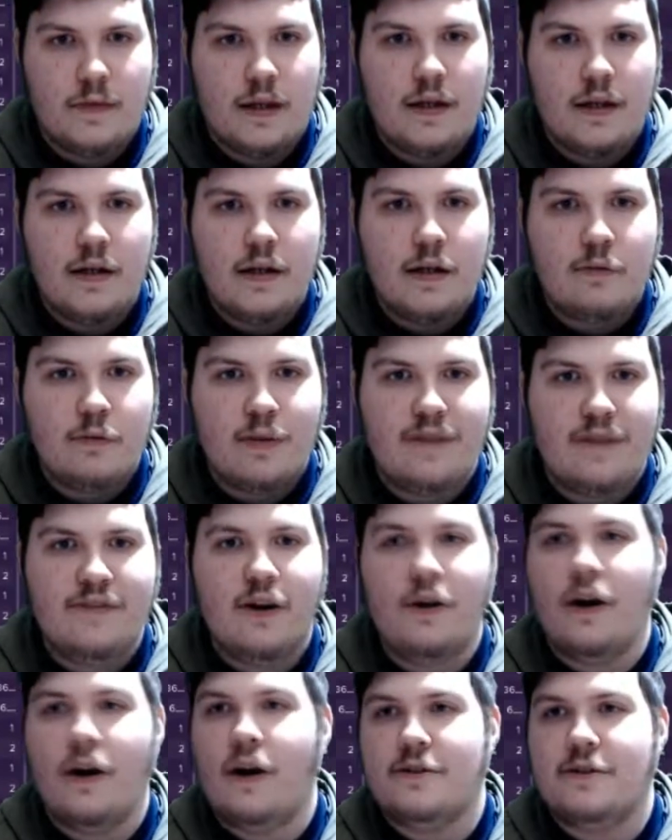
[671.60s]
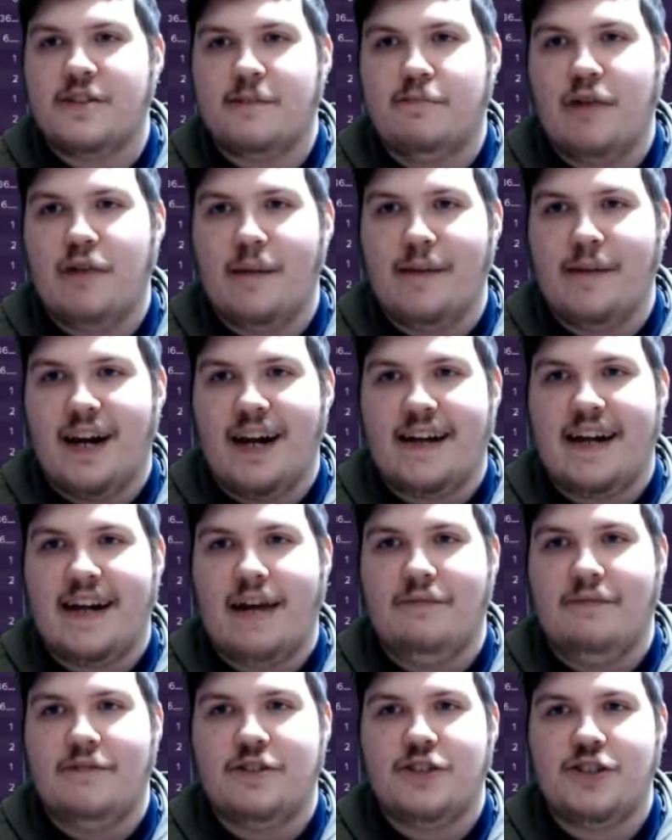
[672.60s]
We've not lost a Premier League game for
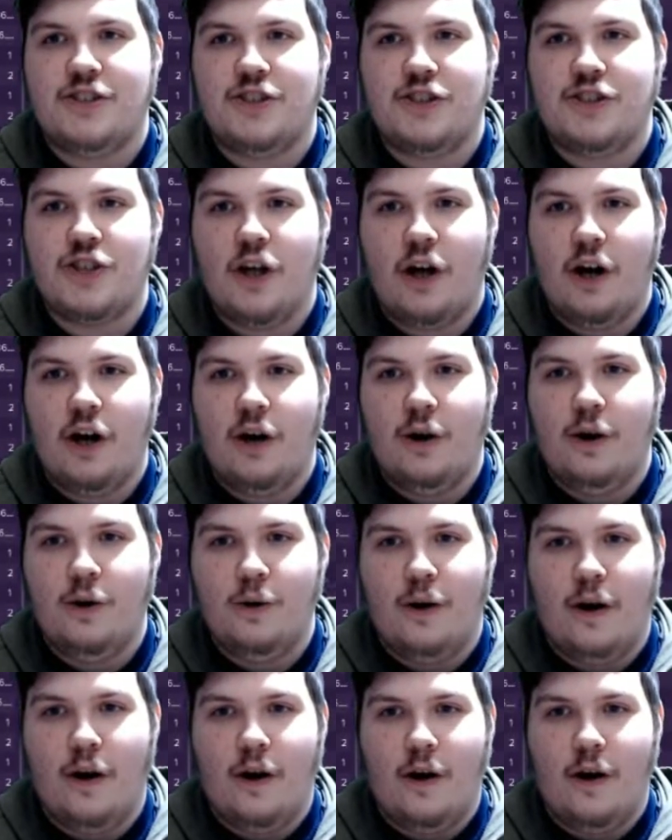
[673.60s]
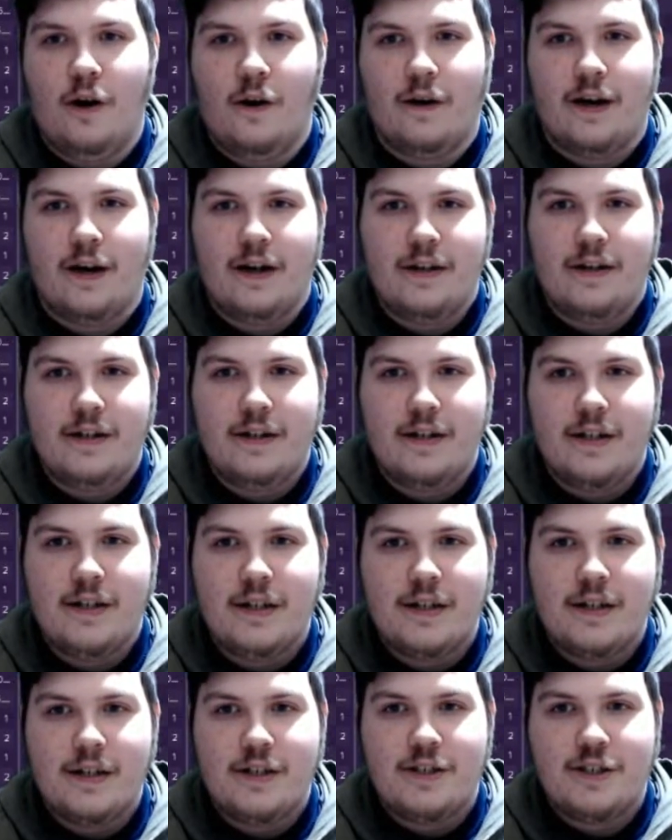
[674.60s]
so long.
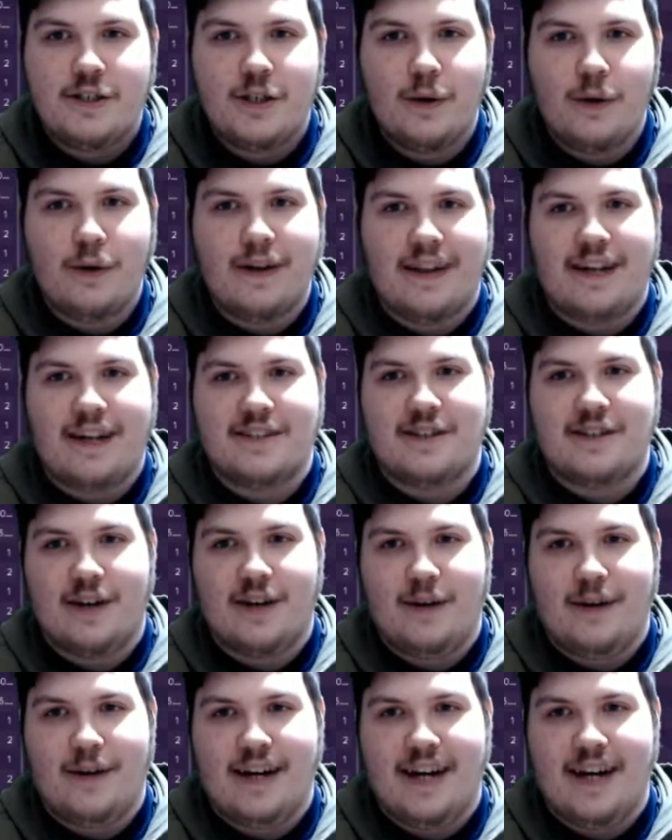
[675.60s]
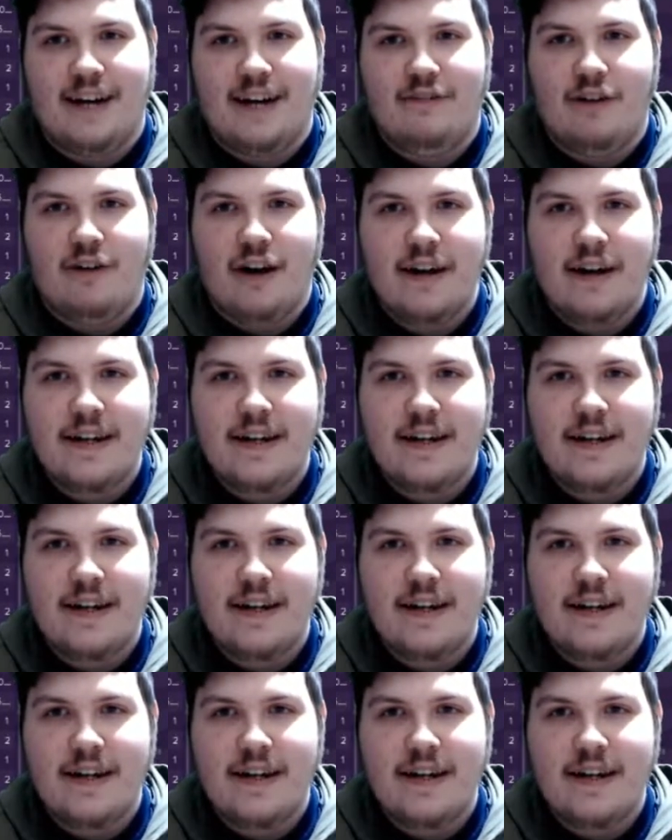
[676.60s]
Surely that's not going to end here, right?